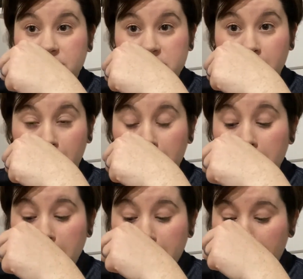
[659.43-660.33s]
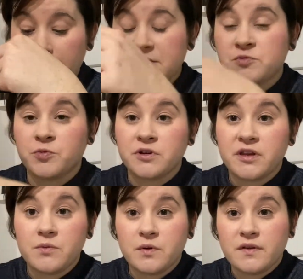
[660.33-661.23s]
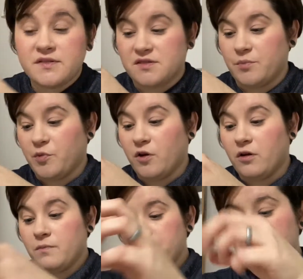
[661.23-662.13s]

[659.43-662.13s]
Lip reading: So it's really, really simple.